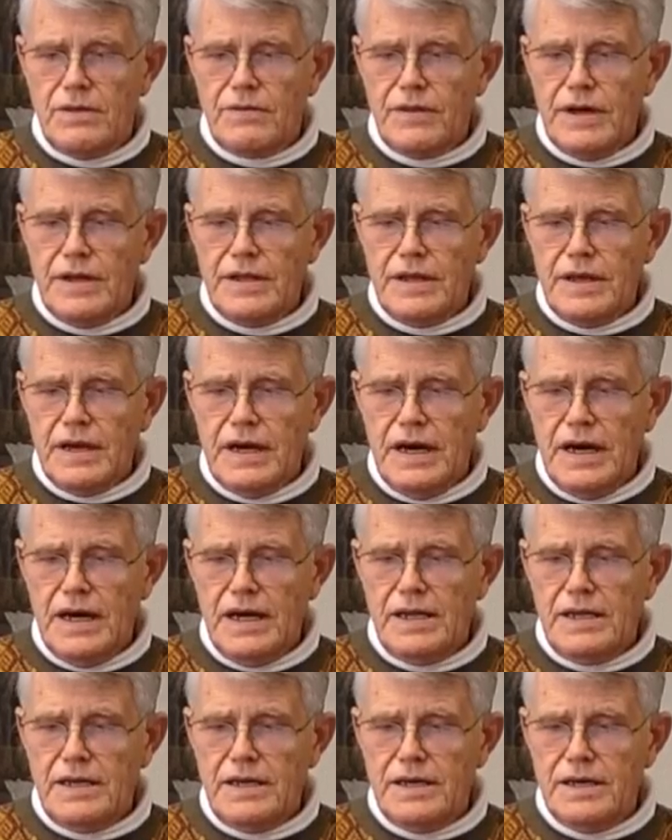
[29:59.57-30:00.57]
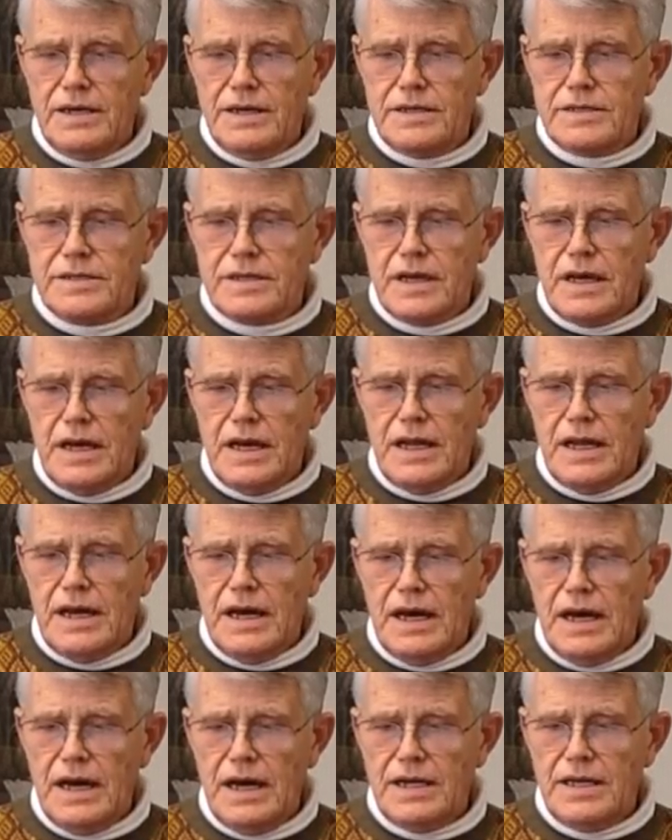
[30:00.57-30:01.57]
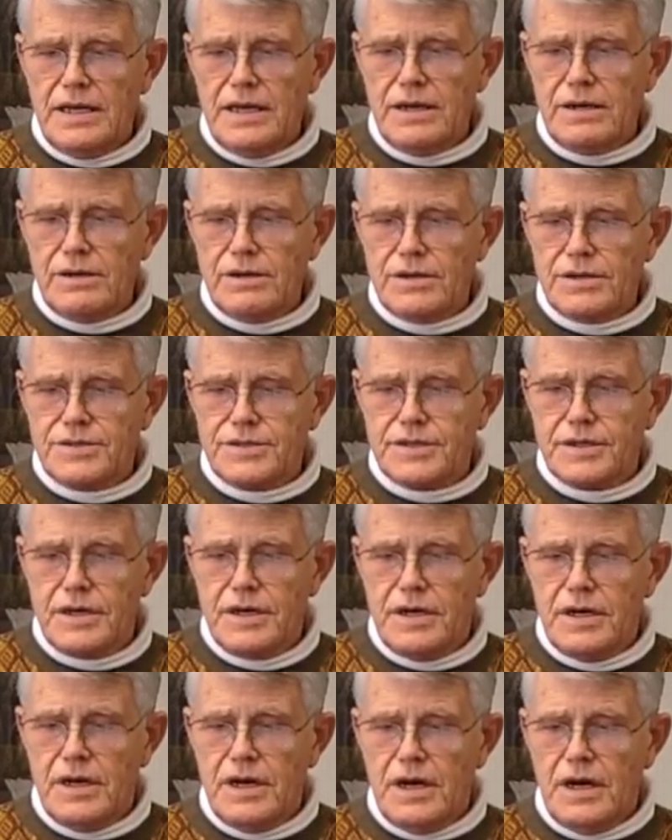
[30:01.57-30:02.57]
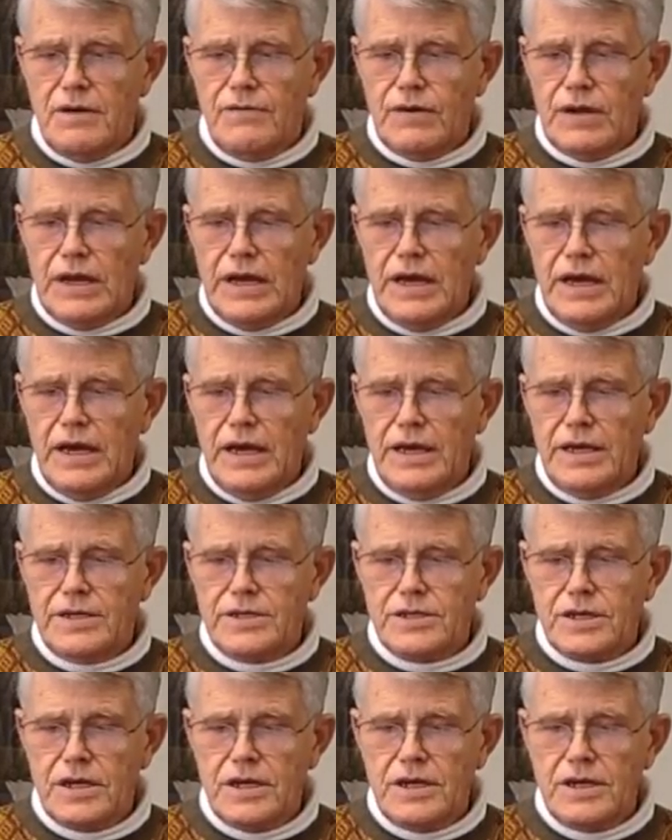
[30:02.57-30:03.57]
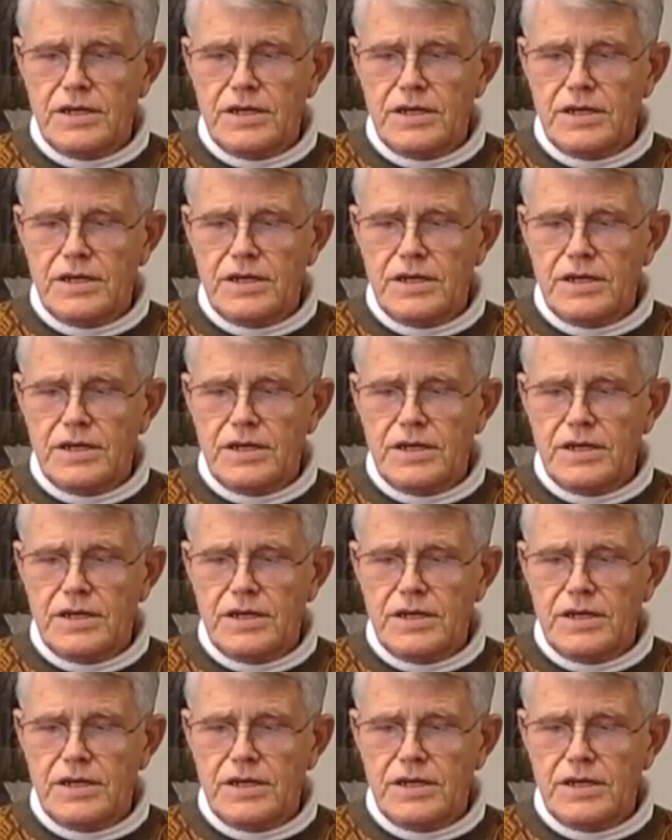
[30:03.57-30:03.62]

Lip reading: that the ideas and ideals of an age